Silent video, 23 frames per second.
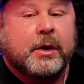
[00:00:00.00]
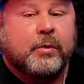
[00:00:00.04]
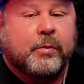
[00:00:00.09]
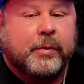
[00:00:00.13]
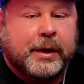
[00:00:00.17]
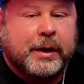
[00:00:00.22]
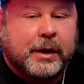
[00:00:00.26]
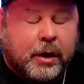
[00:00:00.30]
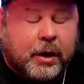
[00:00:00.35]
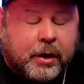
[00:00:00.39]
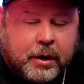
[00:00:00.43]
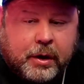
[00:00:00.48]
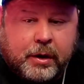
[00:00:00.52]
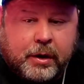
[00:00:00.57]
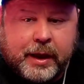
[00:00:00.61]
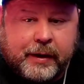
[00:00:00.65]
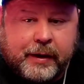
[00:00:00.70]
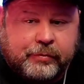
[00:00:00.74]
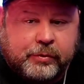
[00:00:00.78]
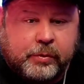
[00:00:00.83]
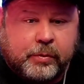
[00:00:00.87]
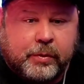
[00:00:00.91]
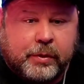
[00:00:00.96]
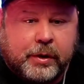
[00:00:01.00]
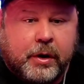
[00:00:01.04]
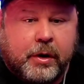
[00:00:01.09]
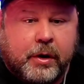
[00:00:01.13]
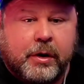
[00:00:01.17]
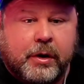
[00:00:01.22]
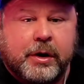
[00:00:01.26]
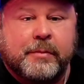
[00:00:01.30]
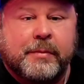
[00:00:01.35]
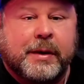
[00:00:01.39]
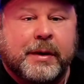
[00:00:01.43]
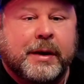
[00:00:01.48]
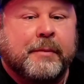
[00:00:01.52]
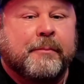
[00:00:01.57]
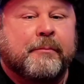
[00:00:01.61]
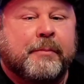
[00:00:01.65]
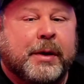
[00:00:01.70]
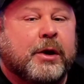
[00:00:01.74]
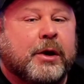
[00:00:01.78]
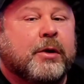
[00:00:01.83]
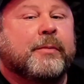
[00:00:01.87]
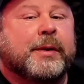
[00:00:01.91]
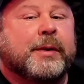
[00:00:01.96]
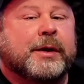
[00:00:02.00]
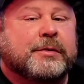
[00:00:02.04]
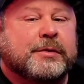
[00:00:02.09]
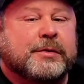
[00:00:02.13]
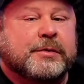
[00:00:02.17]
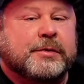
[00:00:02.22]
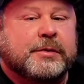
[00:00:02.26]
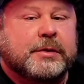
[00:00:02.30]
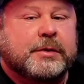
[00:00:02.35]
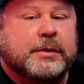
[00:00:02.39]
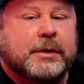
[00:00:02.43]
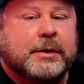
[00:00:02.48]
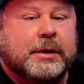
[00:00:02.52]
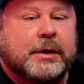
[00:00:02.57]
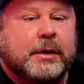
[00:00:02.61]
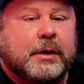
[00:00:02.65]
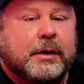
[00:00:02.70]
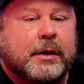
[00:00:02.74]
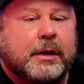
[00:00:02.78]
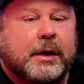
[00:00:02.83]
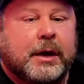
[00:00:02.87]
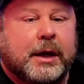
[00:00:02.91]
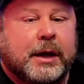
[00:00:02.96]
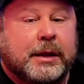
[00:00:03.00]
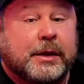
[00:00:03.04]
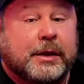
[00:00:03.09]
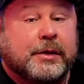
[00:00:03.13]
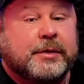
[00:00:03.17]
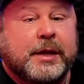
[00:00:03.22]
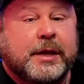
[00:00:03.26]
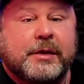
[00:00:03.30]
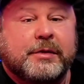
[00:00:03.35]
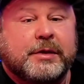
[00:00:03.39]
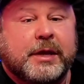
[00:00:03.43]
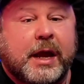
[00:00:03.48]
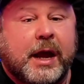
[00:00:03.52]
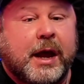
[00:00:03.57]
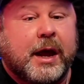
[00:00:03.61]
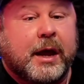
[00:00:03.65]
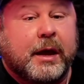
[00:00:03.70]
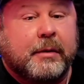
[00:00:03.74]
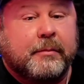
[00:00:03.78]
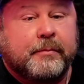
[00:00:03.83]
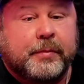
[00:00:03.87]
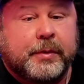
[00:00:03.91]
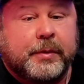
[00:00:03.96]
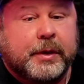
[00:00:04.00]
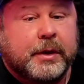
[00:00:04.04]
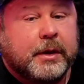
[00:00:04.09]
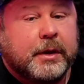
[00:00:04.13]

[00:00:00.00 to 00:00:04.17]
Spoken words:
we all have to work hard to make better mixes, and this takes time.